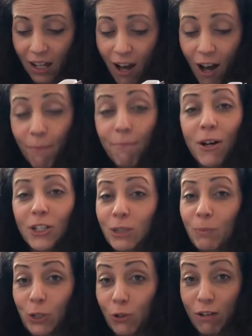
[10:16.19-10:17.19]
I must
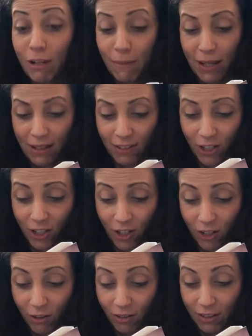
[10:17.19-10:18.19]
be dreaming, she
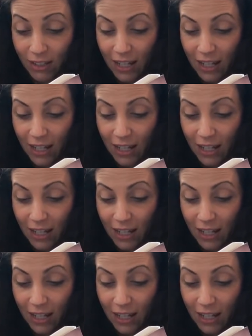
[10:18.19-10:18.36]
chuckled.